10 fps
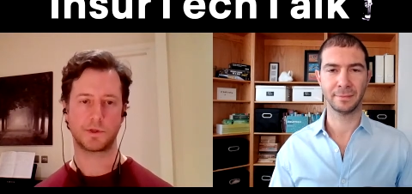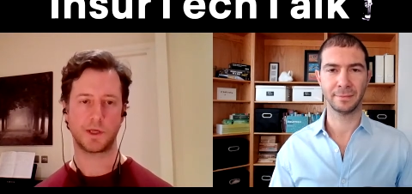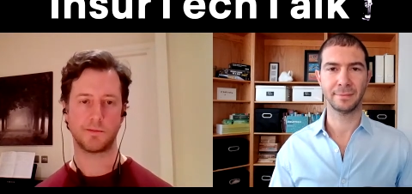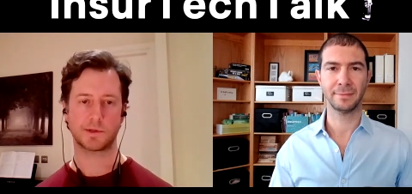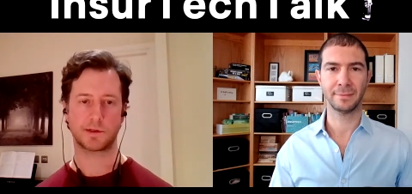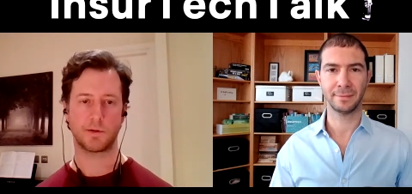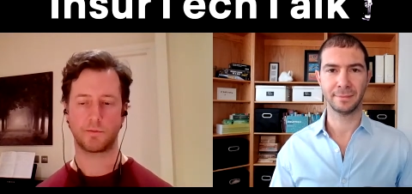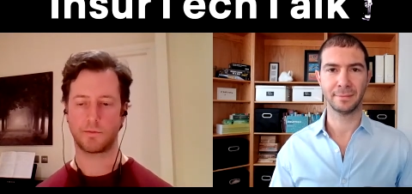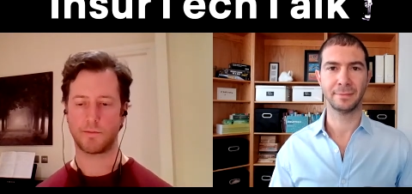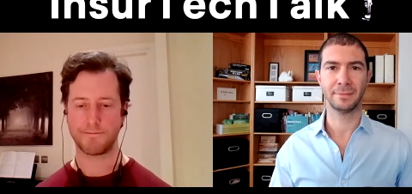Speaker 1: teams that
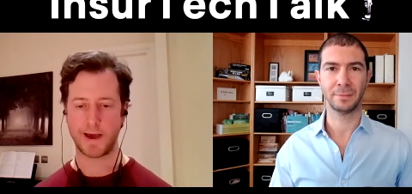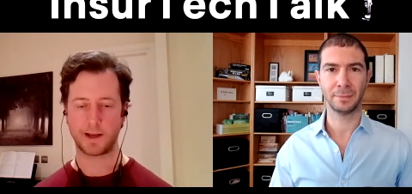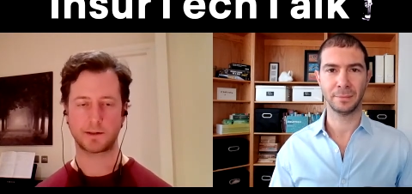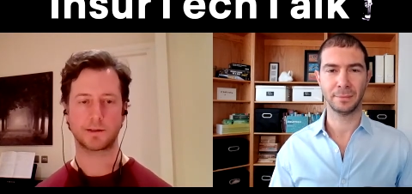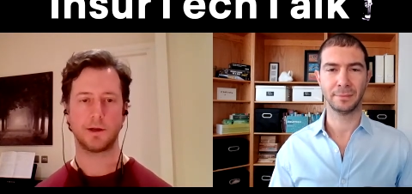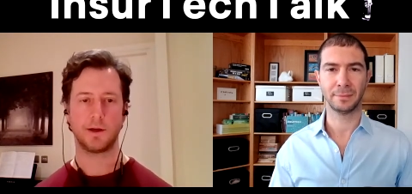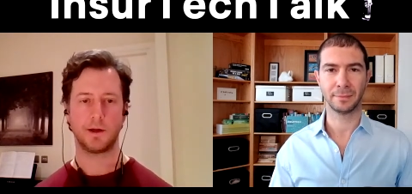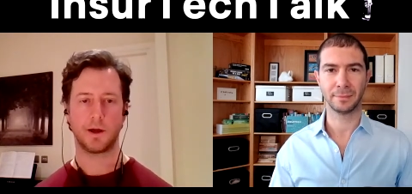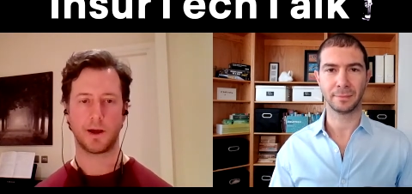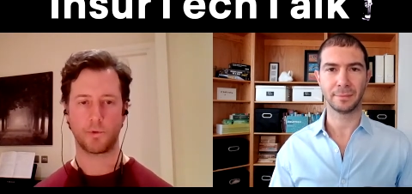met
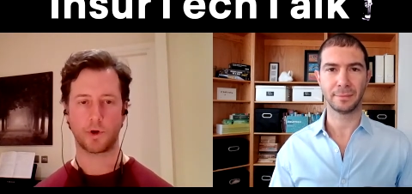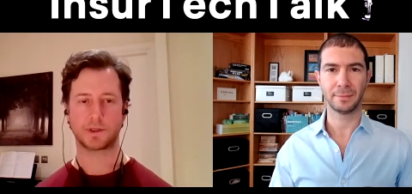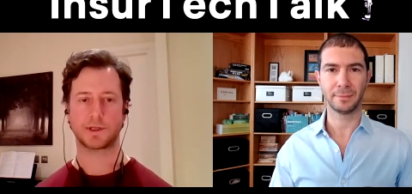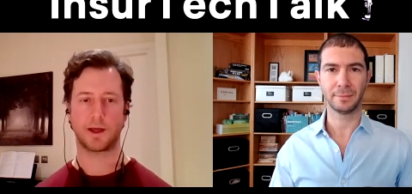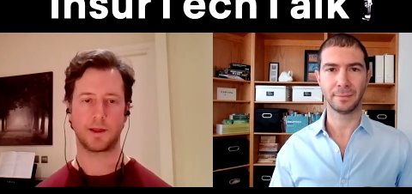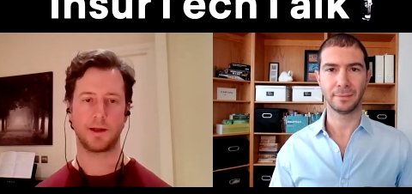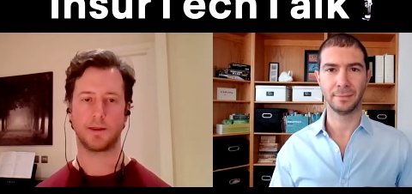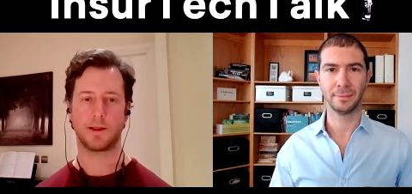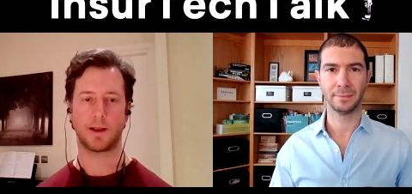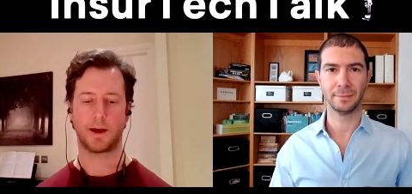and worked together
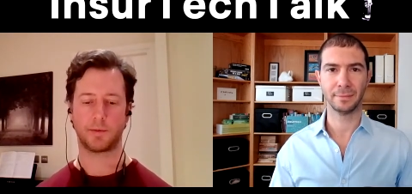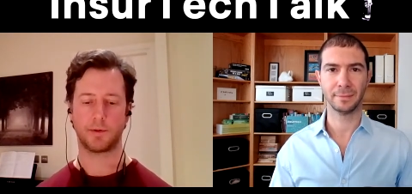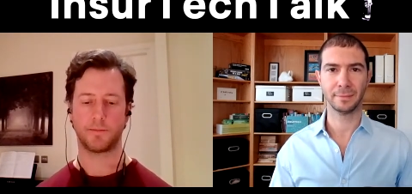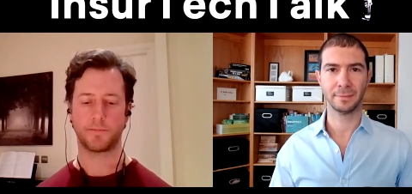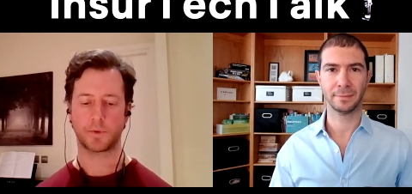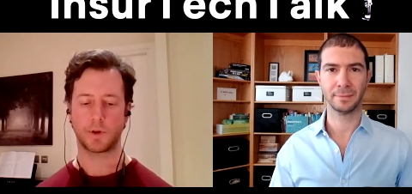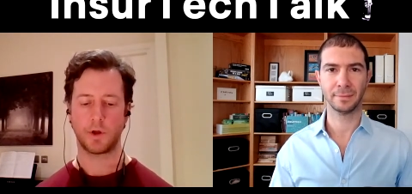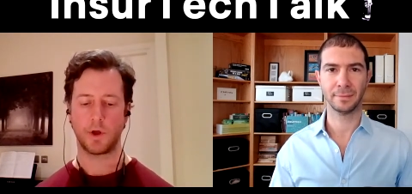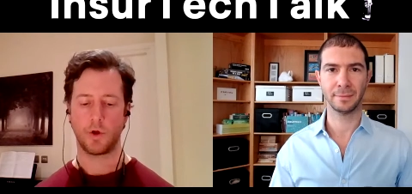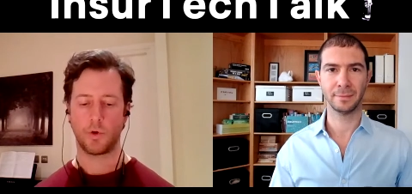in the lab.
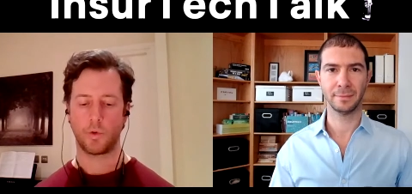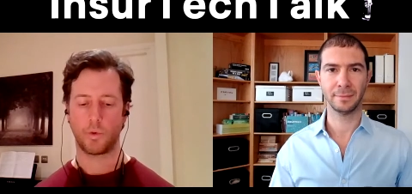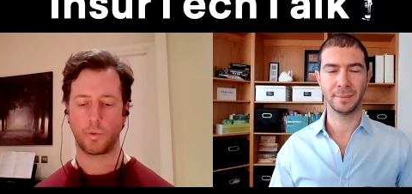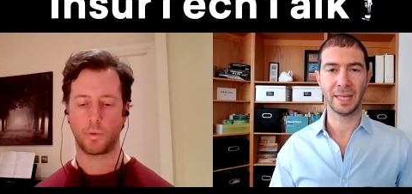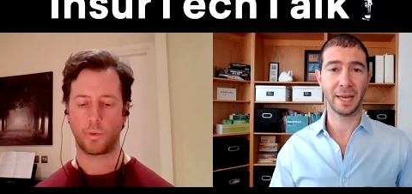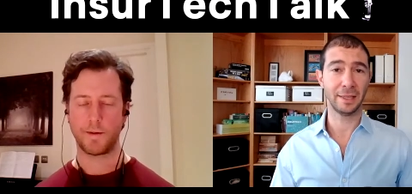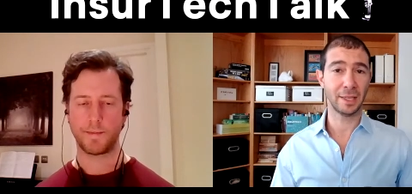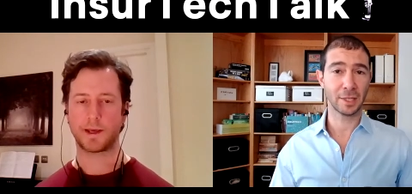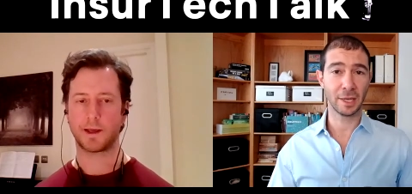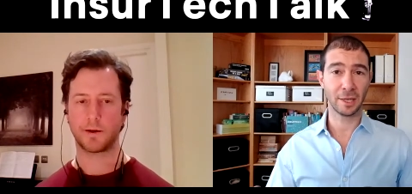Yeah, we're
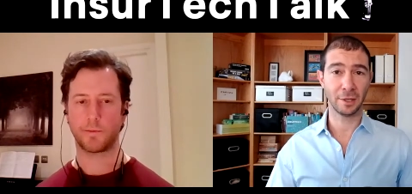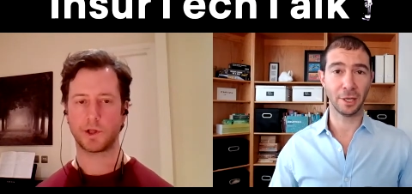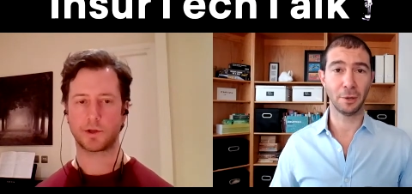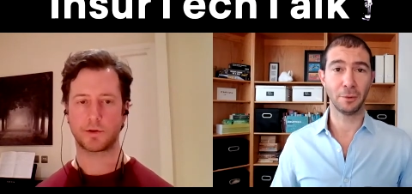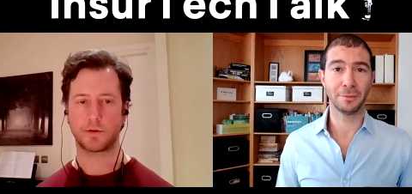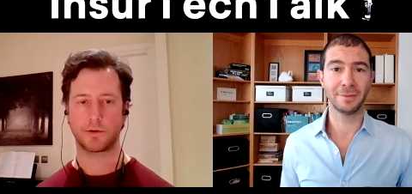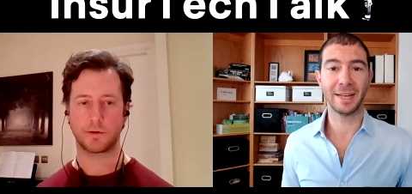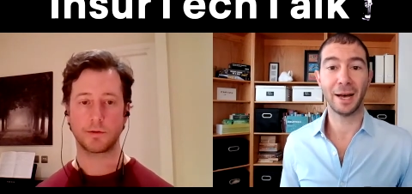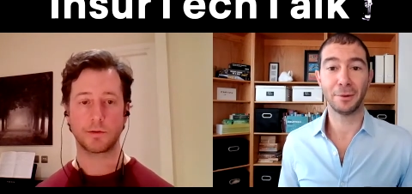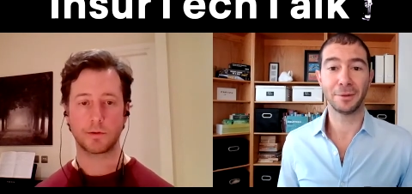making it. We're,
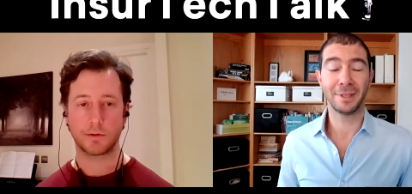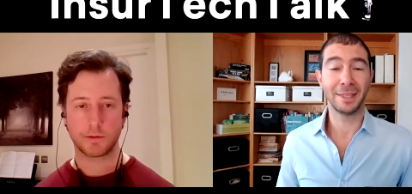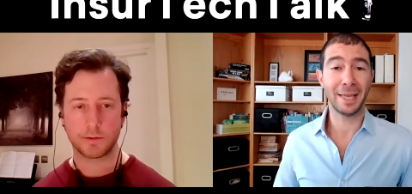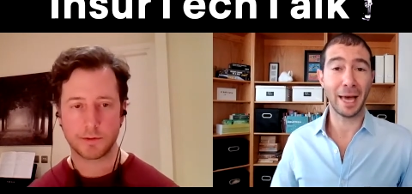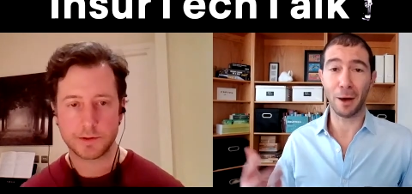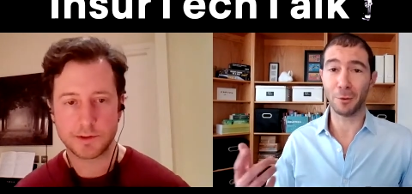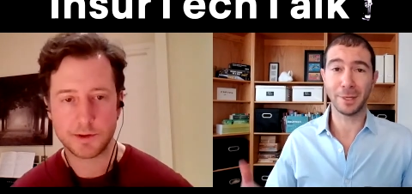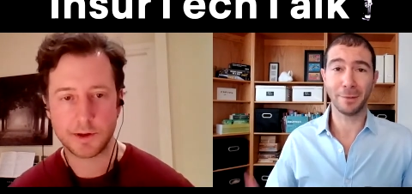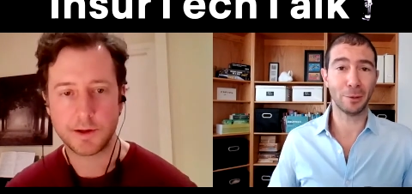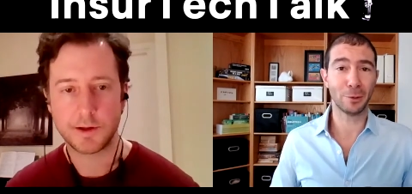
Speaker 2: oh, yeah, I was
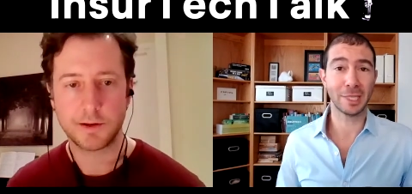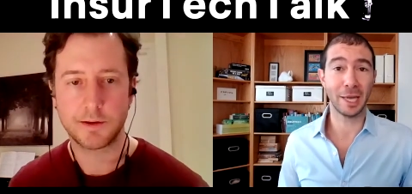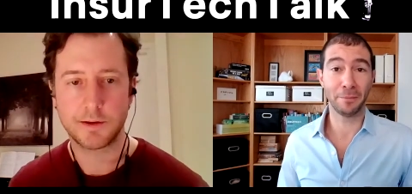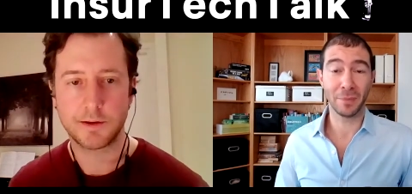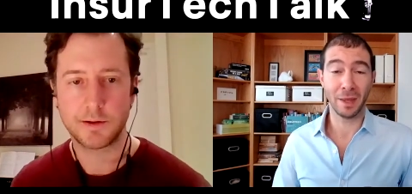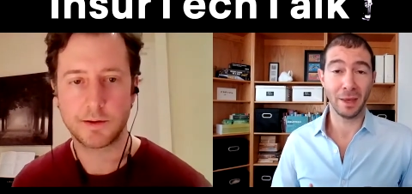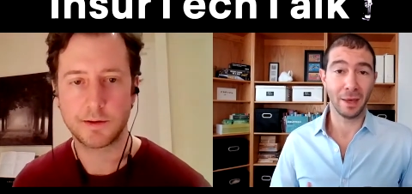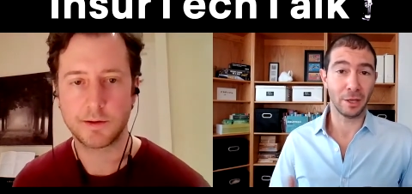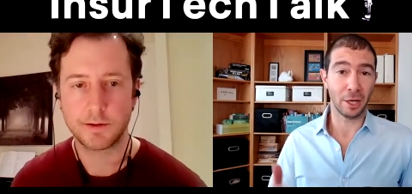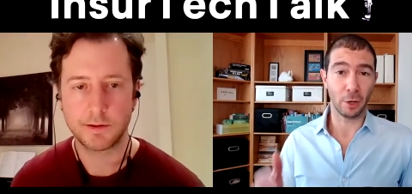about to say,
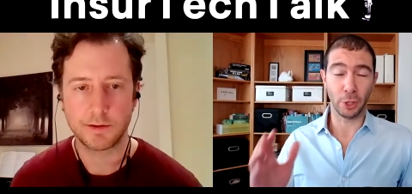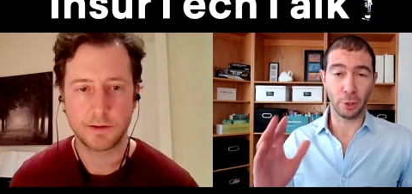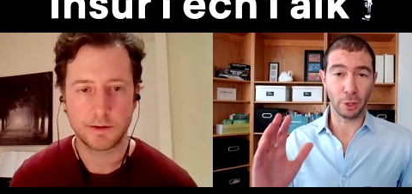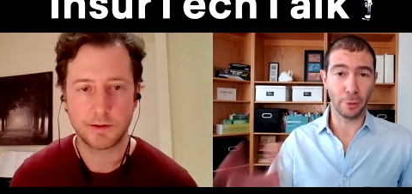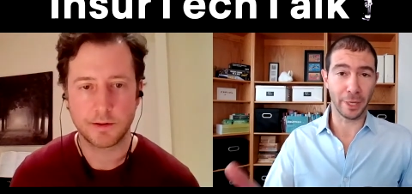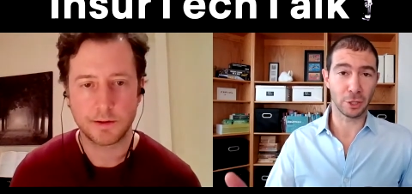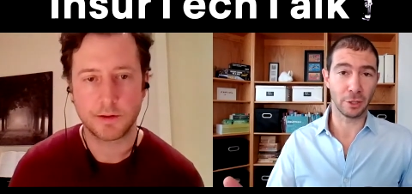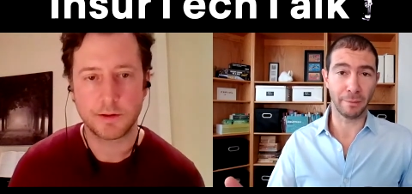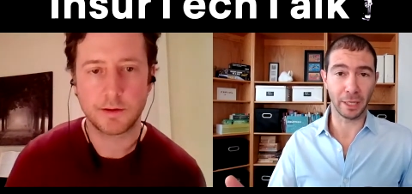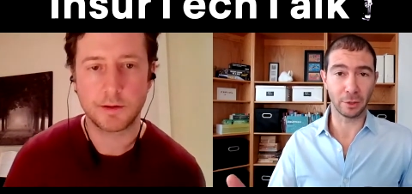you know, you, you
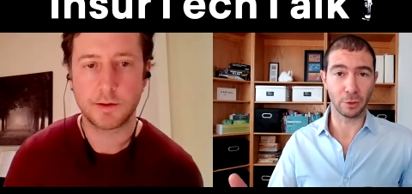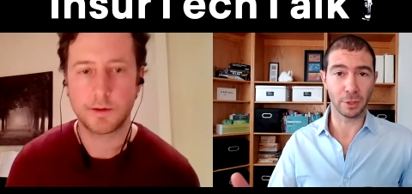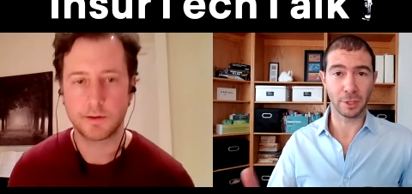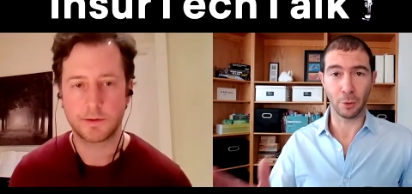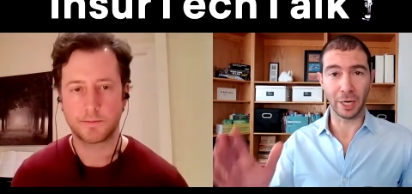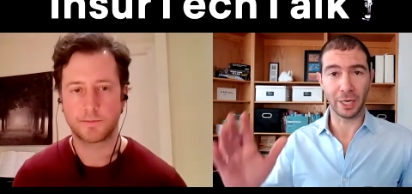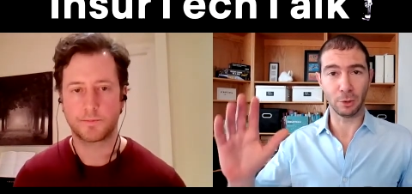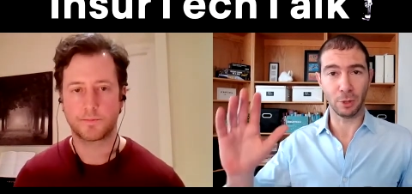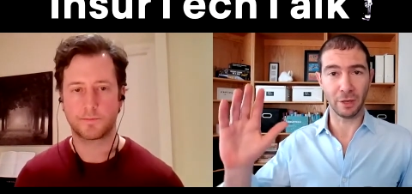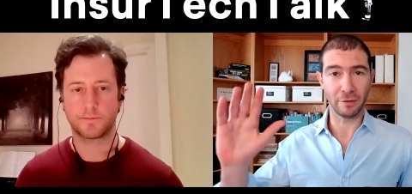mentioned mentors, so I
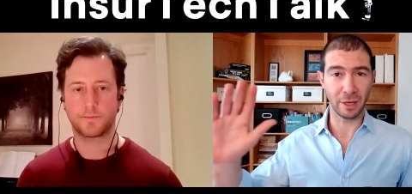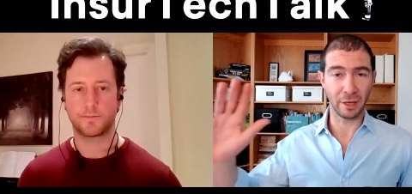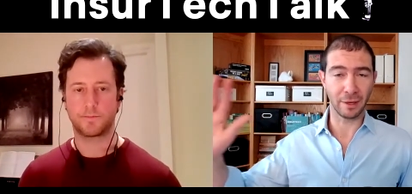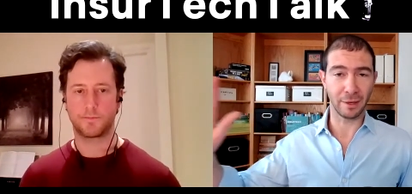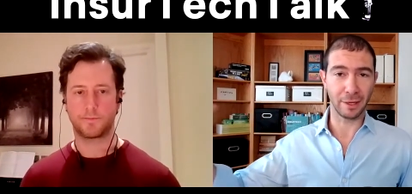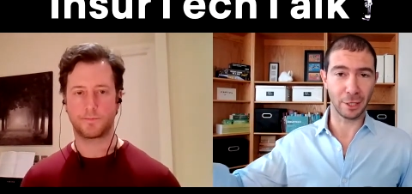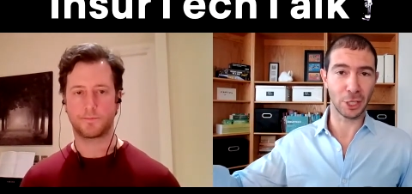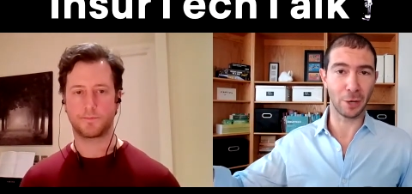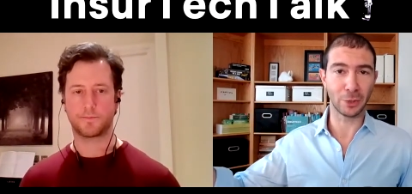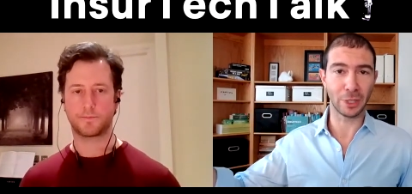need to give a, a
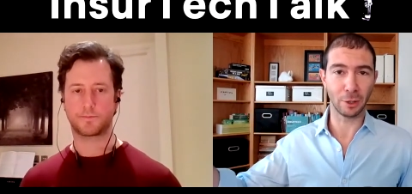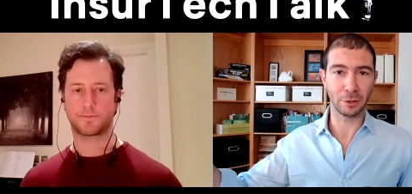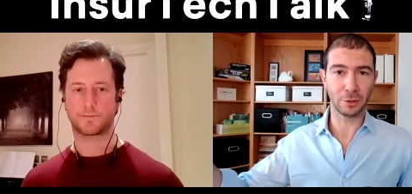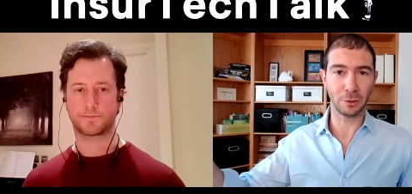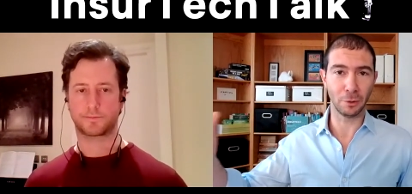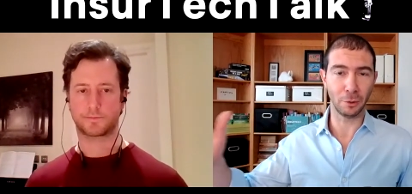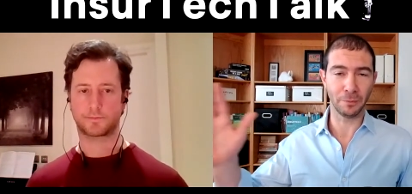shout out to